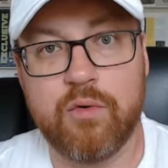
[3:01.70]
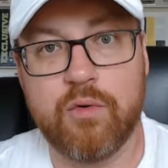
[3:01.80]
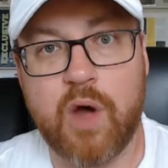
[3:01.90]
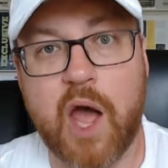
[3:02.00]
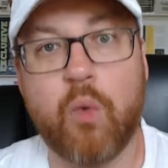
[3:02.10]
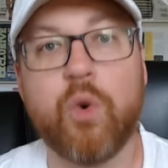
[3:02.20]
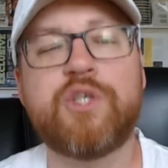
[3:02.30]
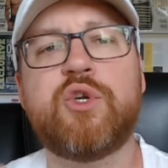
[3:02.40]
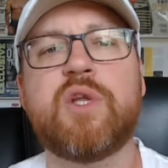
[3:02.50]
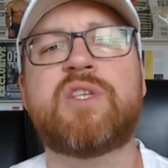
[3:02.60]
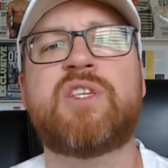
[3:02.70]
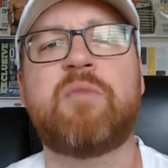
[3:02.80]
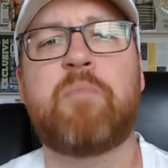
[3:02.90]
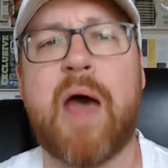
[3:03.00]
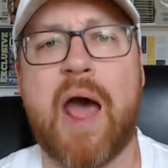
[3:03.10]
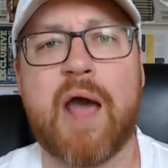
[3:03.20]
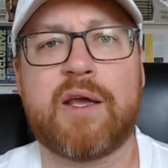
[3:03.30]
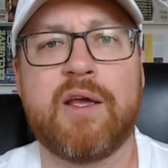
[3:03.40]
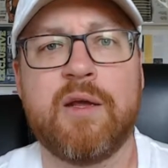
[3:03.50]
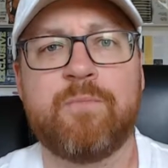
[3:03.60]
I want you to sit
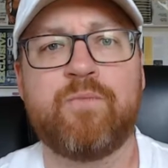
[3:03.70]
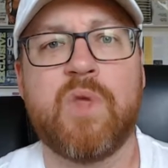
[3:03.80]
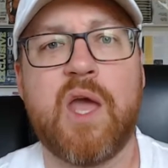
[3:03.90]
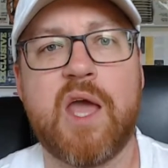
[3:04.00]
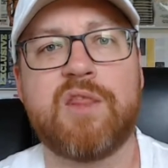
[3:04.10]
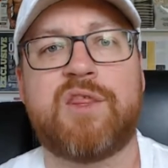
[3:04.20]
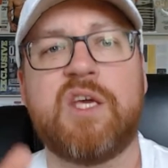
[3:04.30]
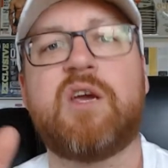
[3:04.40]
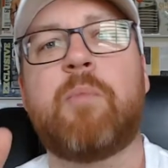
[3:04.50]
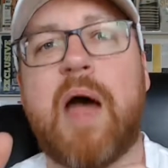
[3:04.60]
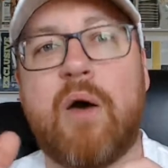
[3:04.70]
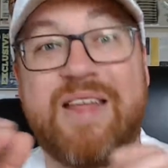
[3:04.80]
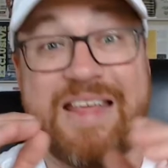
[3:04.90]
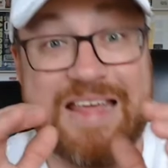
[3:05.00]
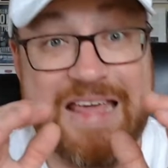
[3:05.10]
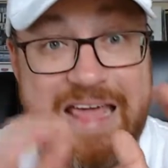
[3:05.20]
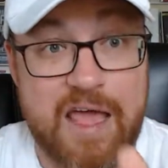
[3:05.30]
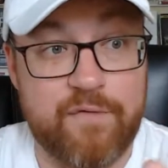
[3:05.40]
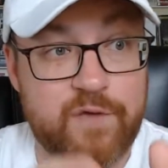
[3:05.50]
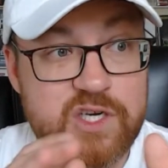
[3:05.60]
back and think about
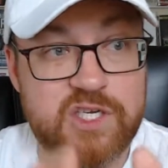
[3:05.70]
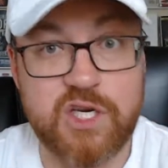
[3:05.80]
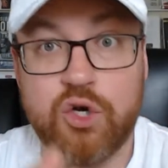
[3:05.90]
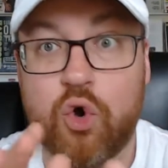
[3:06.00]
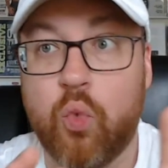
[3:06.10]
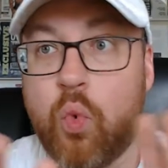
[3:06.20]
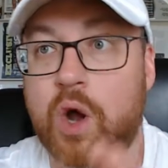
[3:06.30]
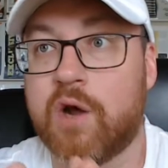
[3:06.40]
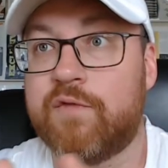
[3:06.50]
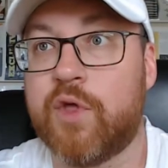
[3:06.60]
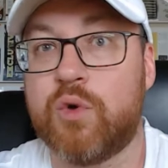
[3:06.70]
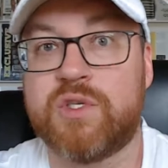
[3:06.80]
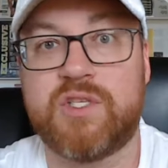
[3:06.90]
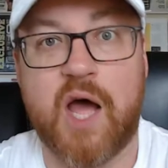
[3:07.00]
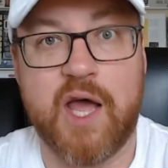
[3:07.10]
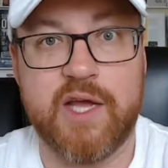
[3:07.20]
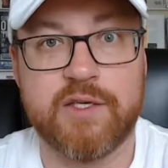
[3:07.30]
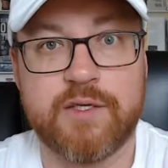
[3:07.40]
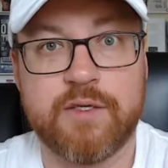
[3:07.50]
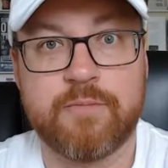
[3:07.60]
every single one of those
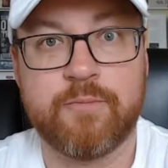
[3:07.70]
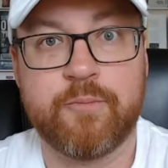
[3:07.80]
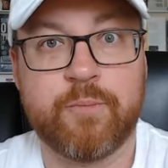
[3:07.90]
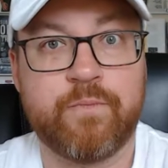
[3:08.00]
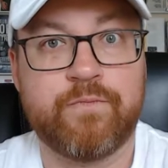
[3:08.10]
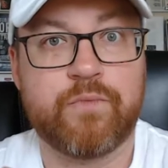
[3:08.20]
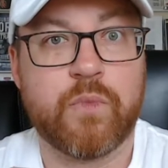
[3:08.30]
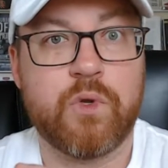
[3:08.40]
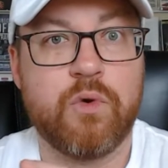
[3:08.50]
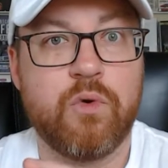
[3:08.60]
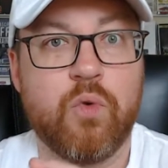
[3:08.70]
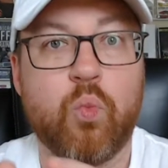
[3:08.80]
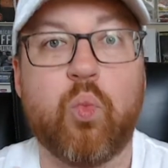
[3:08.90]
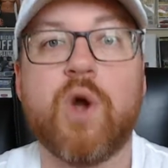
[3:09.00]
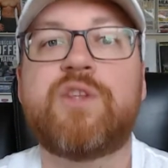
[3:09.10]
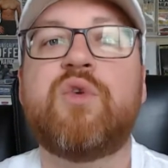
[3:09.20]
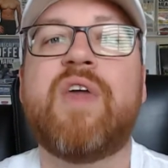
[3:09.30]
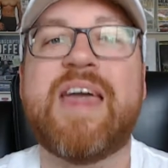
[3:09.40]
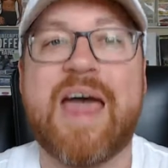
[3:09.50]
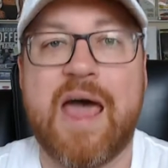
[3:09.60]
diets. What do
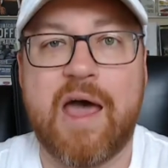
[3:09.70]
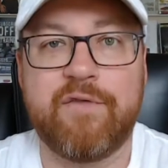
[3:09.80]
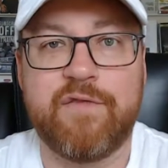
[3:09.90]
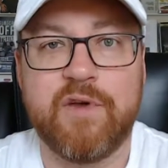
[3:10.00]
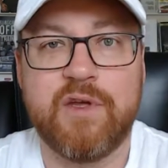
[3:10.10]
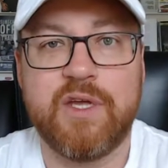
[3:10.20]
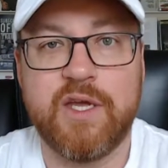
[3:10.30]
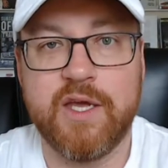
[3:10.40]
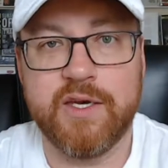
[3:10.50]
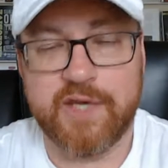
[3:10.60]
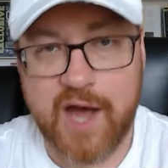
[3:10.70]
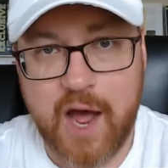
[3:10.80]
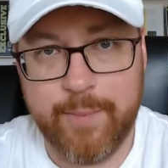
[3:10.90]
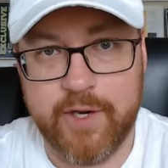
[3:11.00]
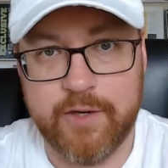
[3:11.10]
they have in common?